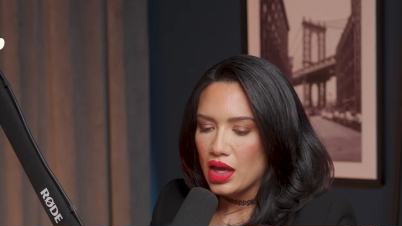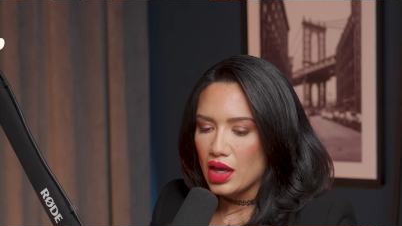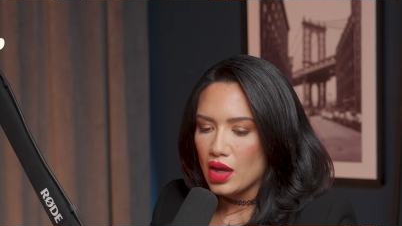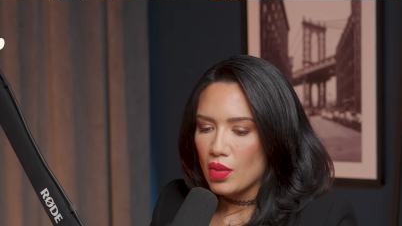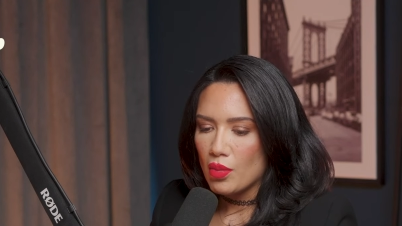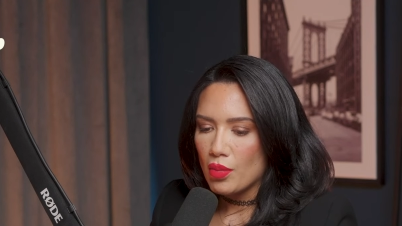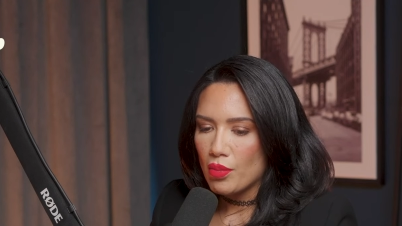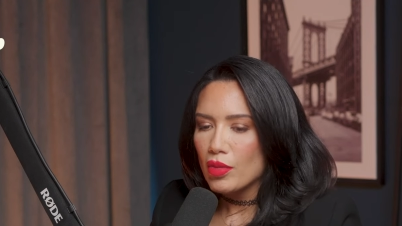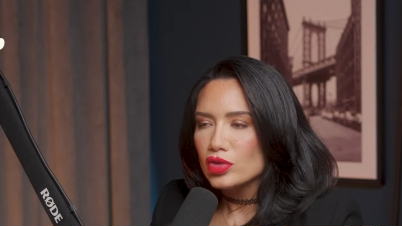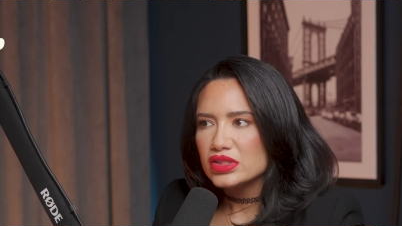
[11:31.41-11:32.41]
um,
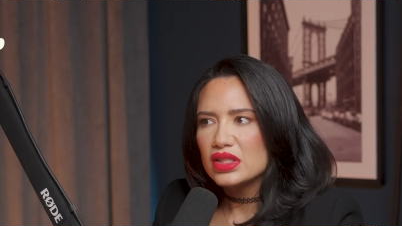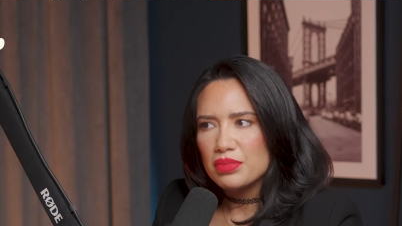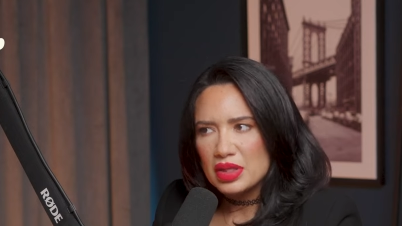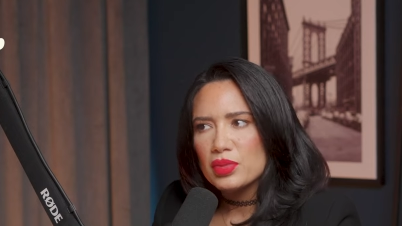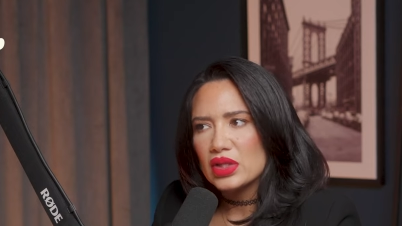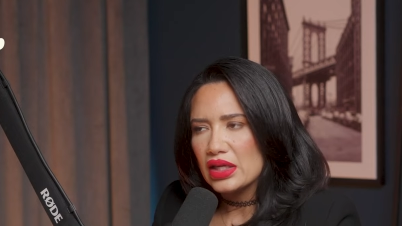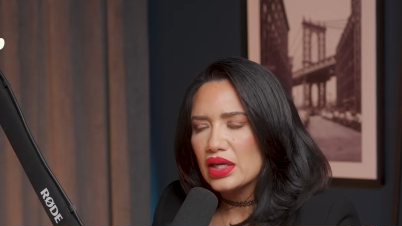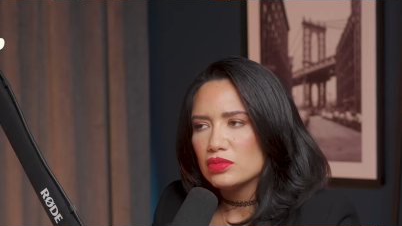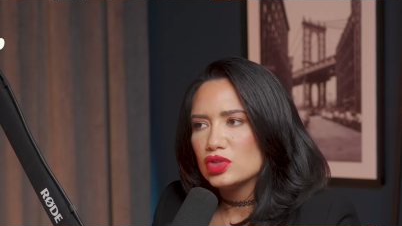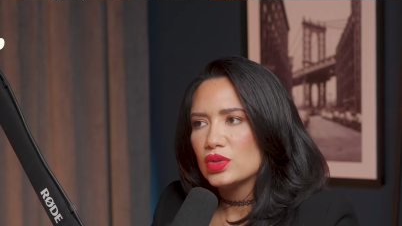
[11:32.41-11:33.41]
most of the people that
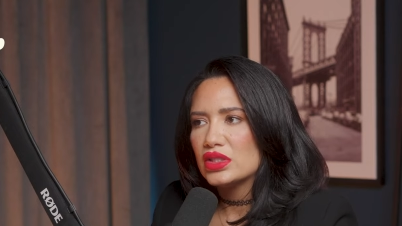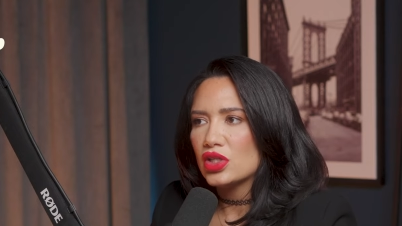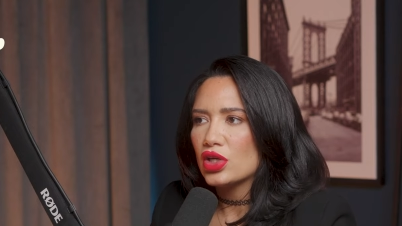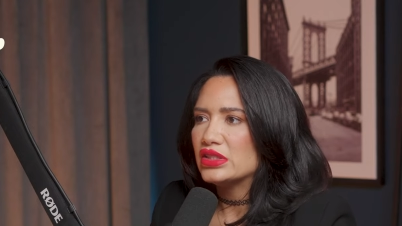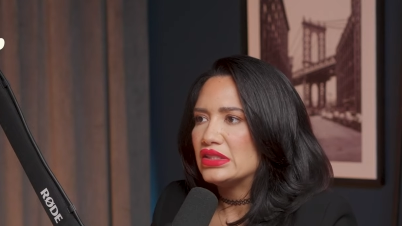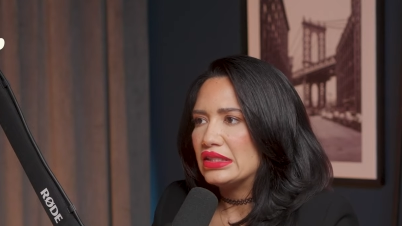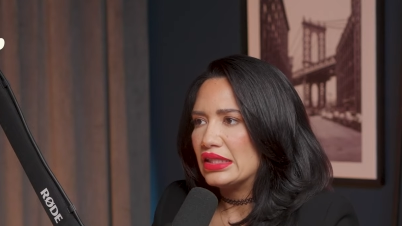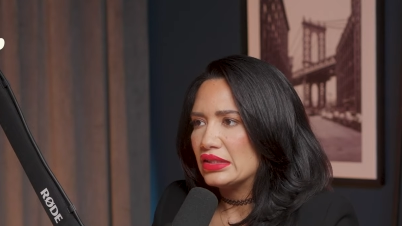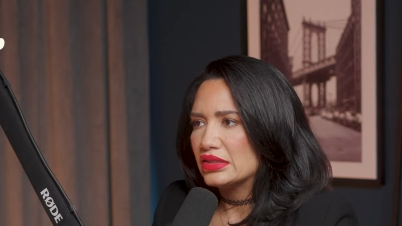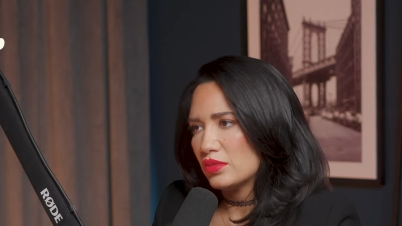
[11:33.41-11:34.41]
come to us are
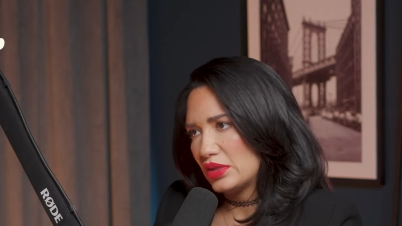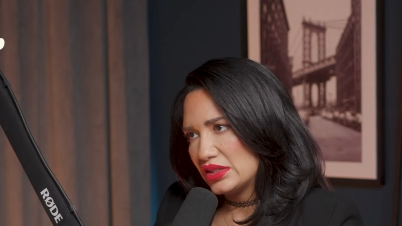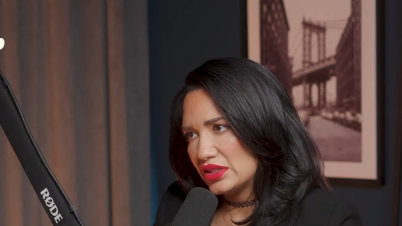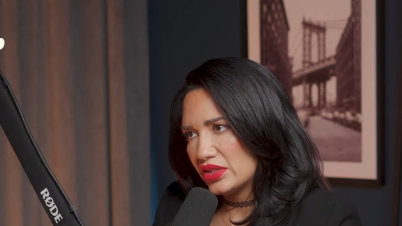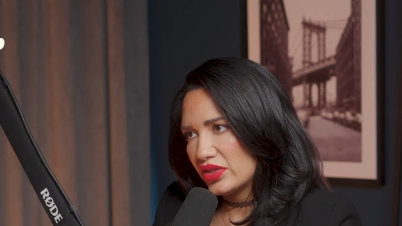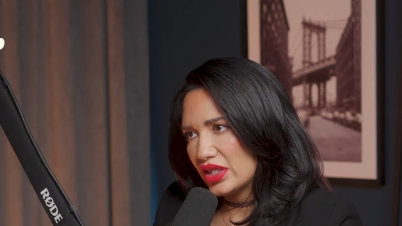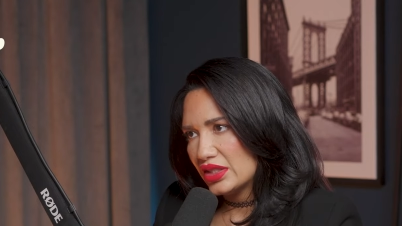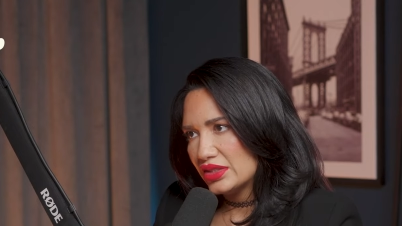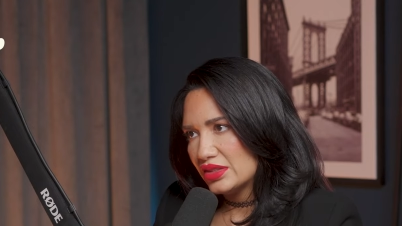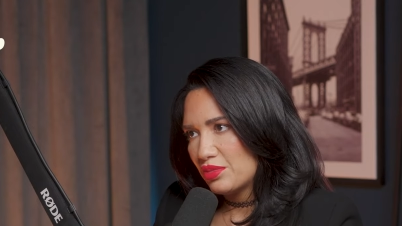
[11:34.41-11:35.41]
seeking something
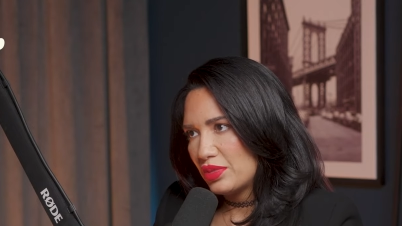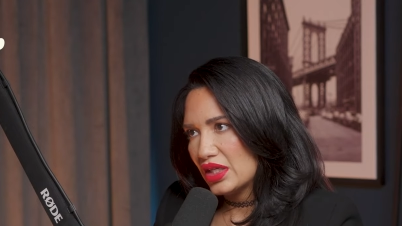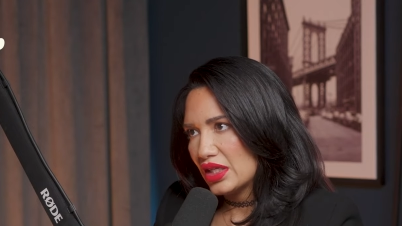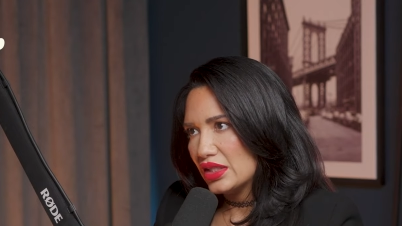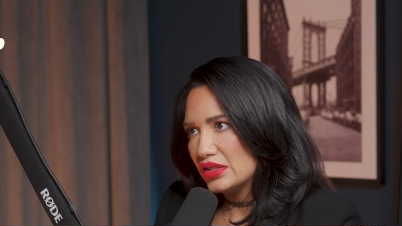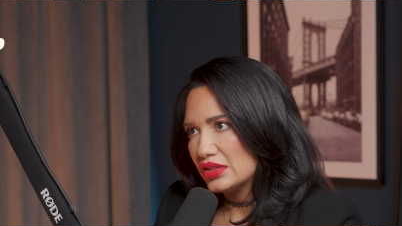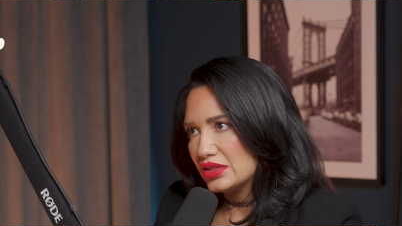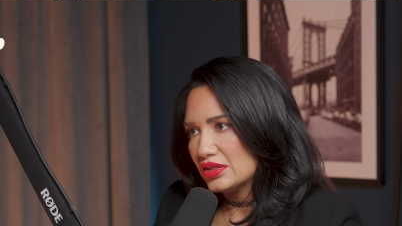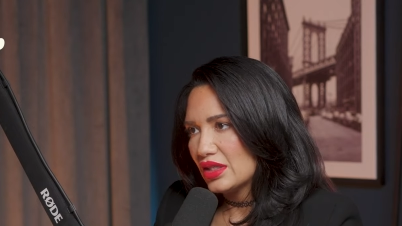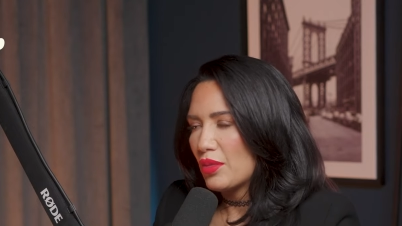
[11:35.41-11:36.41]
serious, something serious because
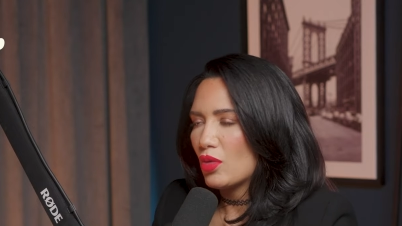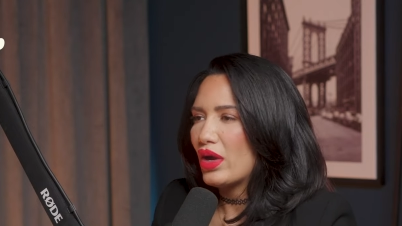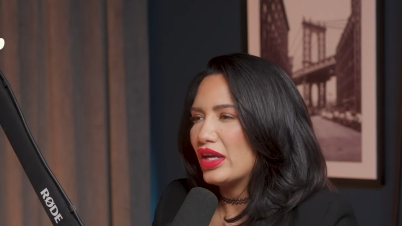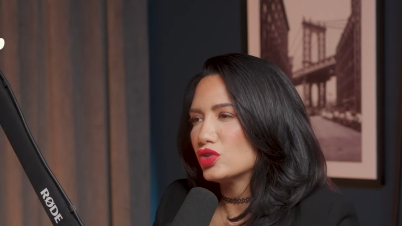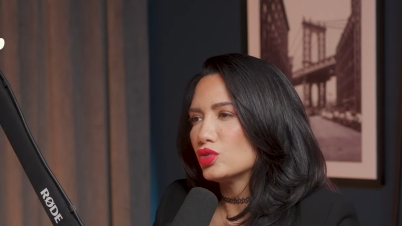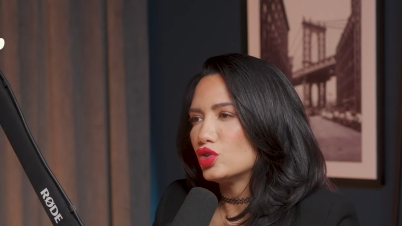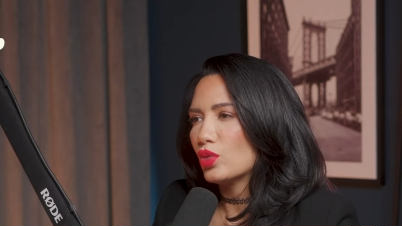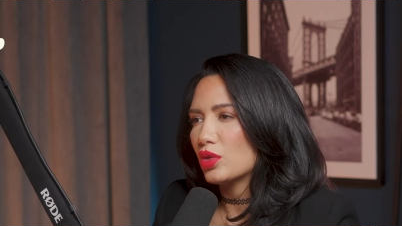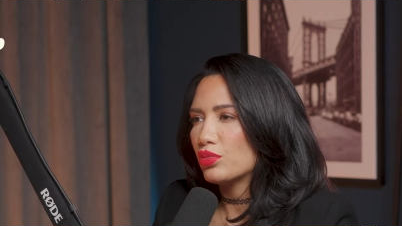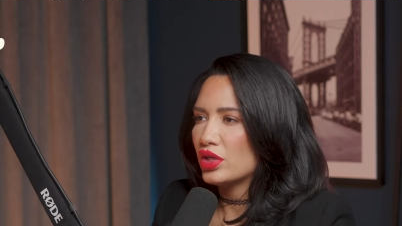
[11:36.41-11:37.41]
I mean, why else would you
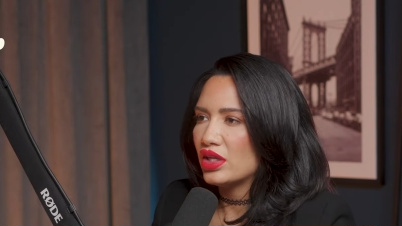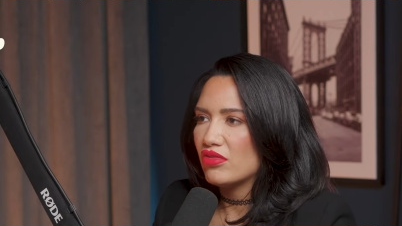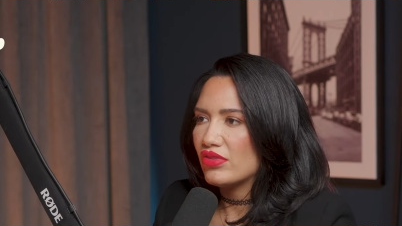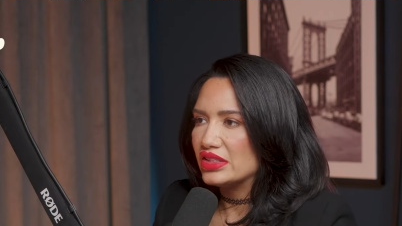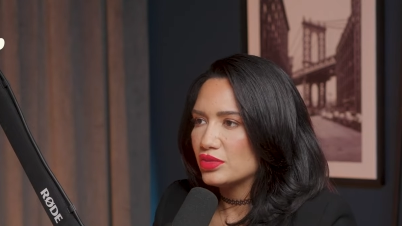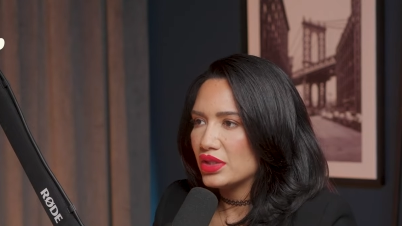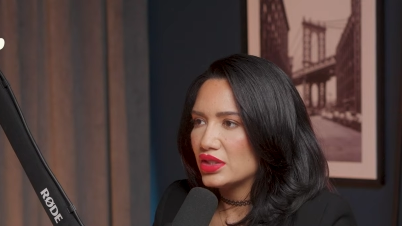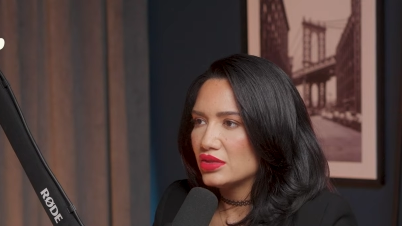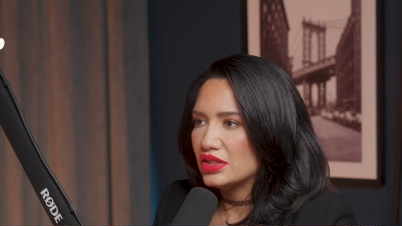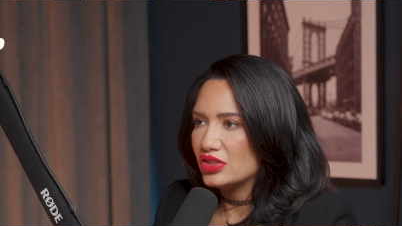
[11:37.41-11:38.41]
want to put an
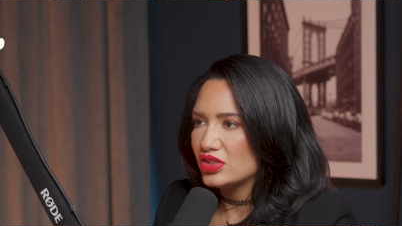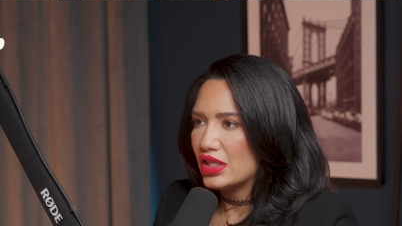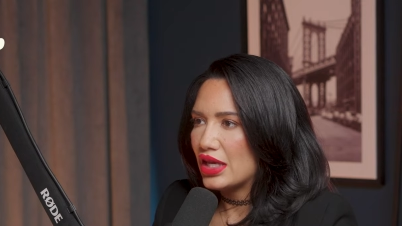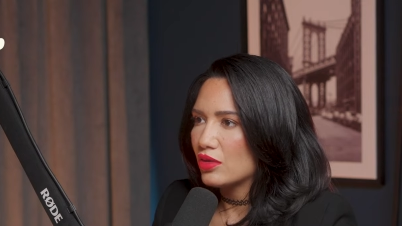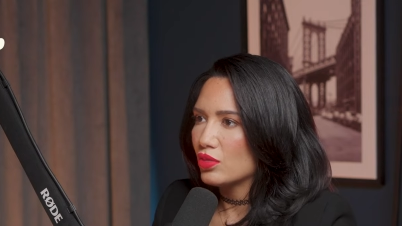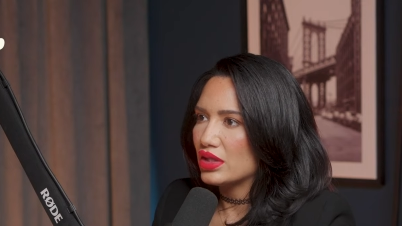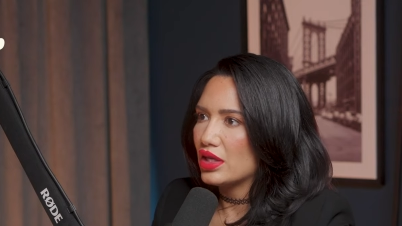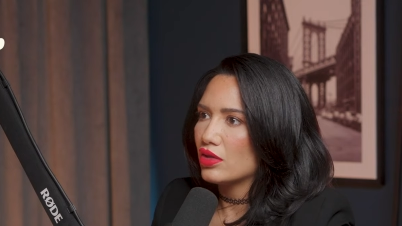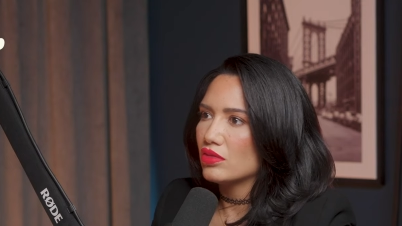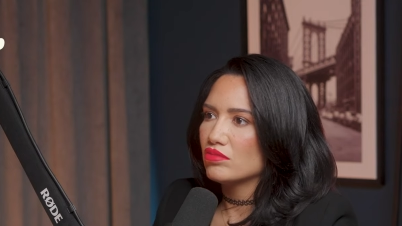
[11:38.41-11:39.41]
investment into that
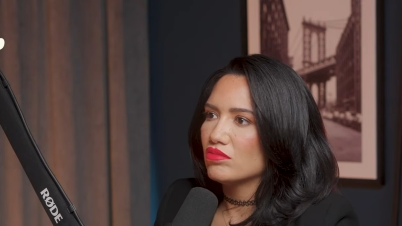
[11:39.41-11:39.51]
without